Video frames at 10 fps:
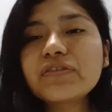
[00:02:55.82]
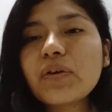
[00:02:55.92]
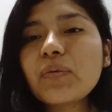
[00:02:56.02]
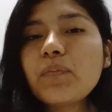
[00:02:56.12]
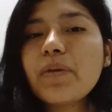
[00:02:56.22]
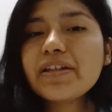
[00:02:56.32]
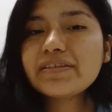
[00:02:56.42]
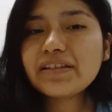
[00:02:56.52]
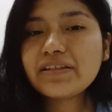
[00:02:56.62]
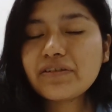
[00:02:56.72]
So
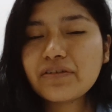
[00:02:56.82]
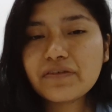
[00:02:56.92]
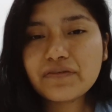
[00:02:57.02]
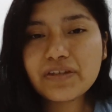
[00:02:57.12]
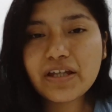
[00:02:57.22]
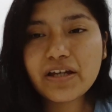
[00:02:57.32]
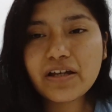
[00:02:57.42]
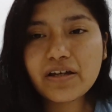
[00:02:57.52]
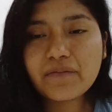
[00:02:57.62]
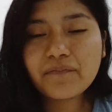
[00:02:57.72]
based of
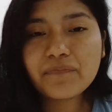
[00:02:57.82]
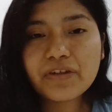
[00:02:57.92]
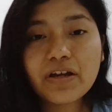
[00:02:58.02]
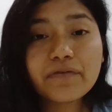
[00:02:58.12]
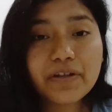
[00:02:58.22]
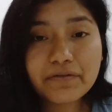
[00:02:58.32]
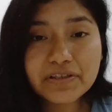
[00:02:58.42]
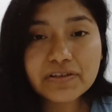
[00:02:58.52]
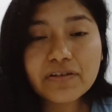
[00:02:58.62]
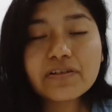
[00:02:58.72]
the
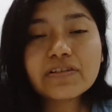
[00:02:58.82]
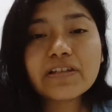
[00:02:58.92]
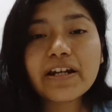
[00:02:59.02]
results